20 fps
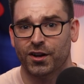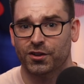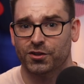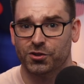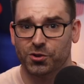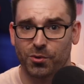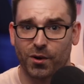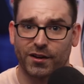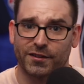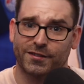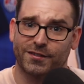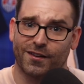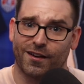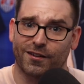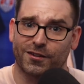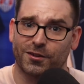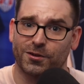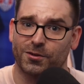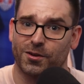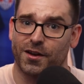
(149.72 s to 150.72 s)
U.S.
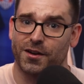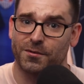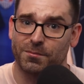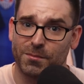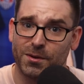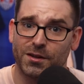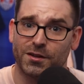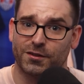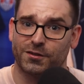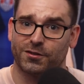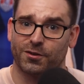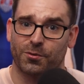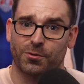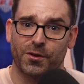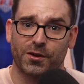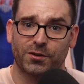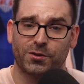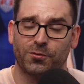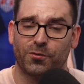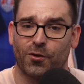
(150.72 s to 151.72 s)
soccer like me. So
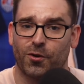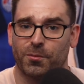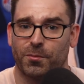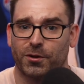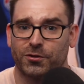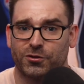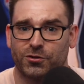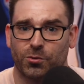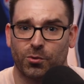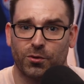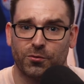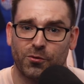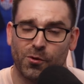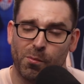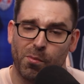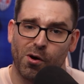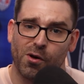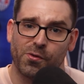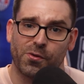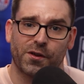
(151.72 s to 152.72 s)
thank you very much to
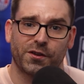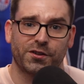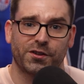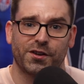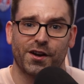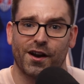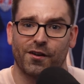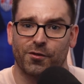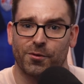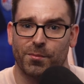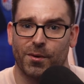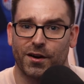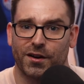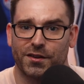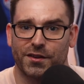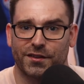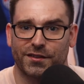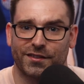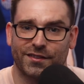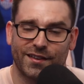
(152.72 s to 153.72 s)
OneFootball, and thank you to everybody
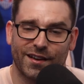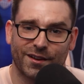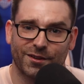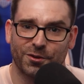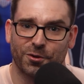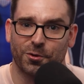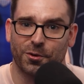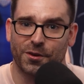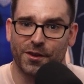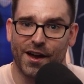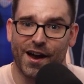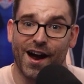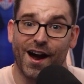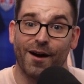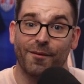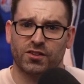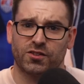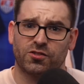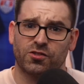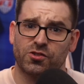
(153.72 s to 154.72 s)
that's downloaded the
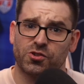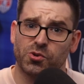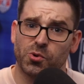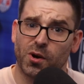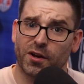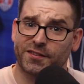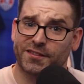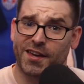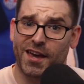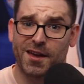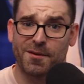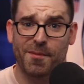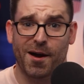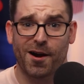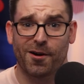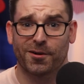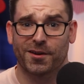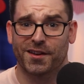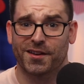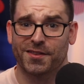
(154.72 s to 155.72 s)
app. So the U.S. came
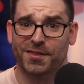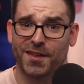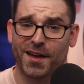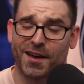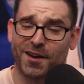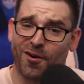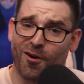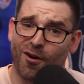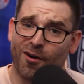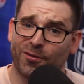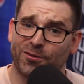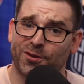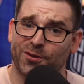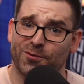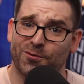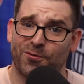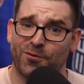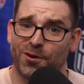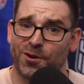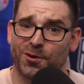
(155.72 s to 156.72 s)
out in that often
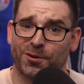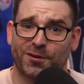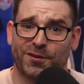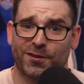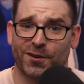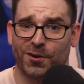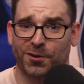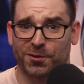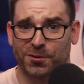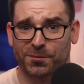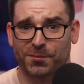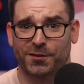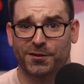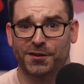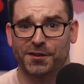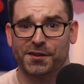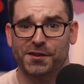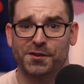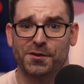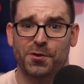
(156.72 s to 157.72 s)
feared, seldom
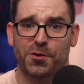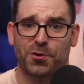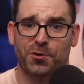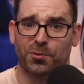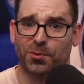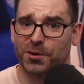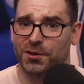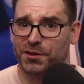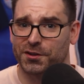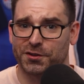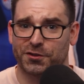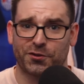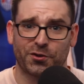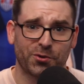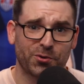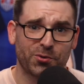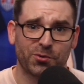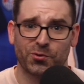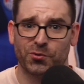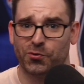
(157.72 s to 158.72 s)
seen
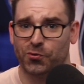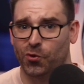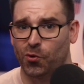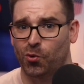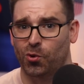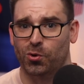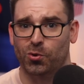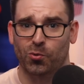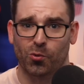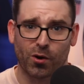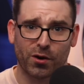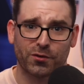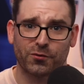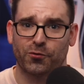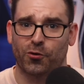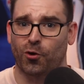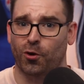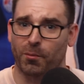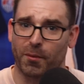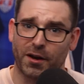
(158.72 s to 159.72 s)
3-2-4-1
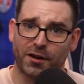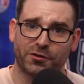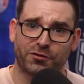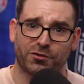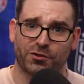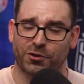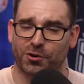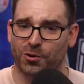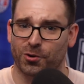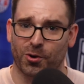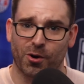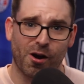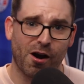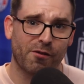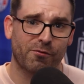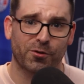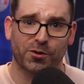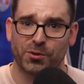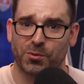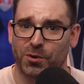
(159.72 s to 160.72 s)
formation, or
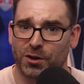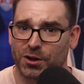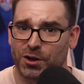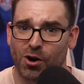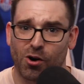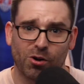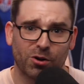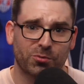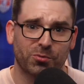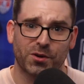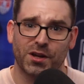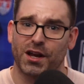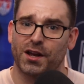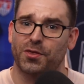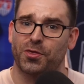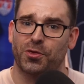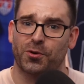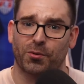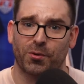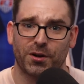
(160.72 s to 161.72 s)
however you want to call it. We
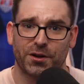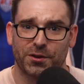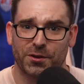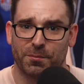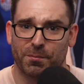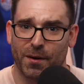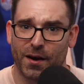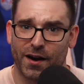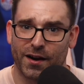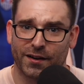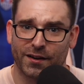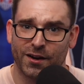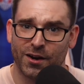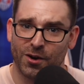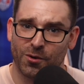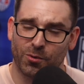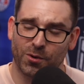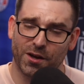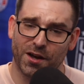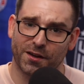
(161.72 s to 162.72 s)
had 3 in the back.
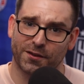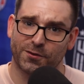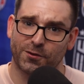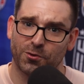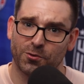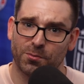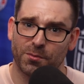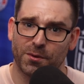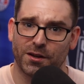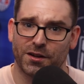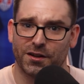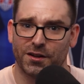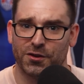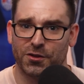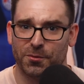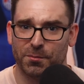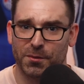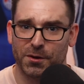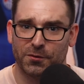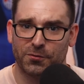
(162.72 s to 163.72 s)
We had 2 men in the
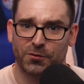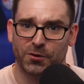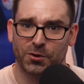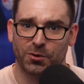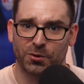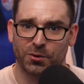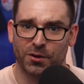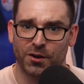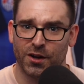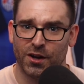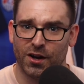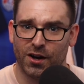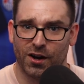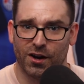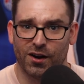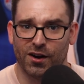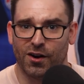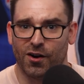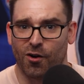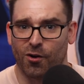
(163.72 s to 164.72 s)
midfield.
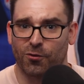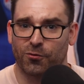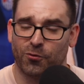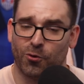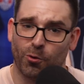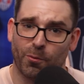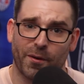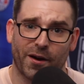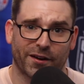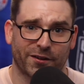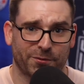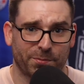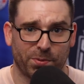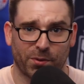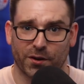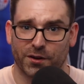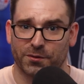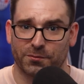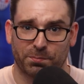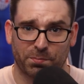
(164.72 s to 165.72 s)
Our fullbacks
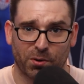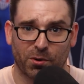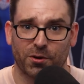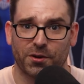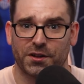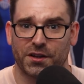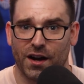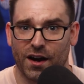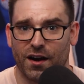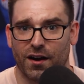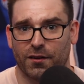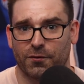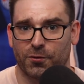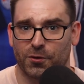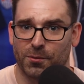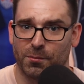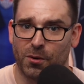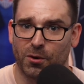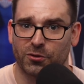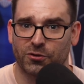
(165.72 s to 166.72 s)
played pretty high for the
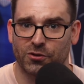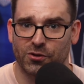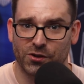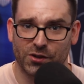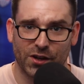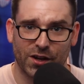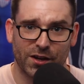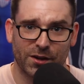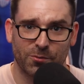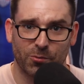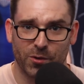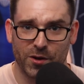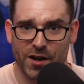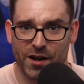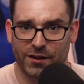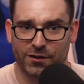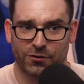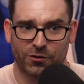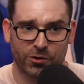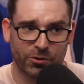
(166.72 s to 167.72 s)
most of the game. We
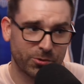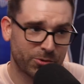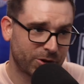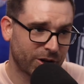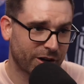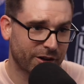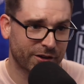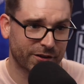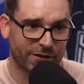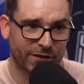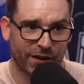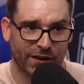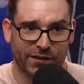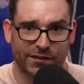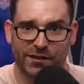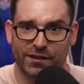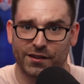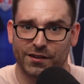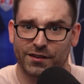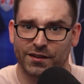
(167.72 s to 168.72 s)
had 2 kind of
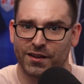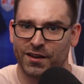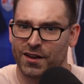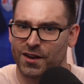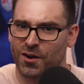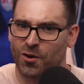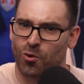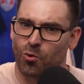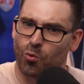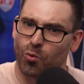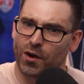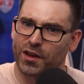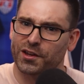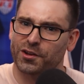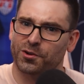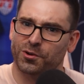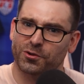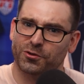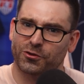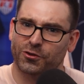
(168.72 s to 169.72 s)
tucked in
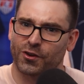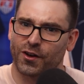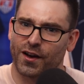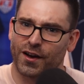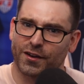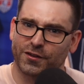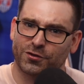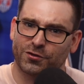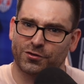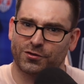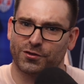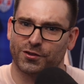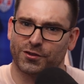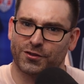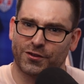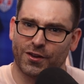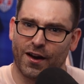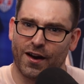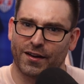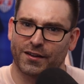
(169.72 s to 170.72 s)
wingers /
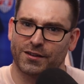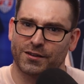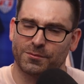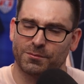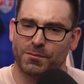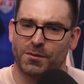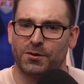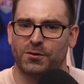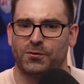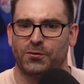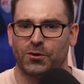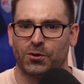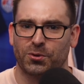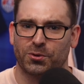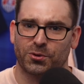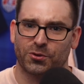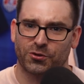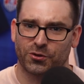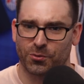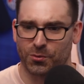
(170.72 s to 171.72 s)
attacking
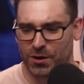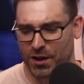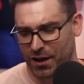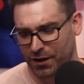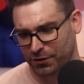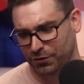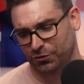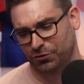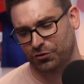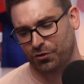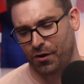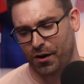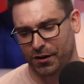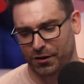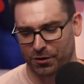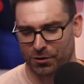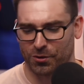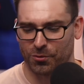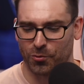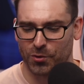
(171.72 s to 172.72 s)
midfielders, and we had a
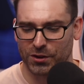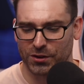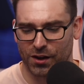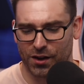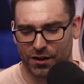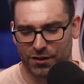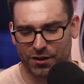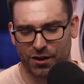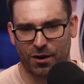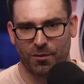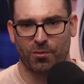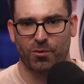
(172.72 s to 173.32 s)
striker. And we lined up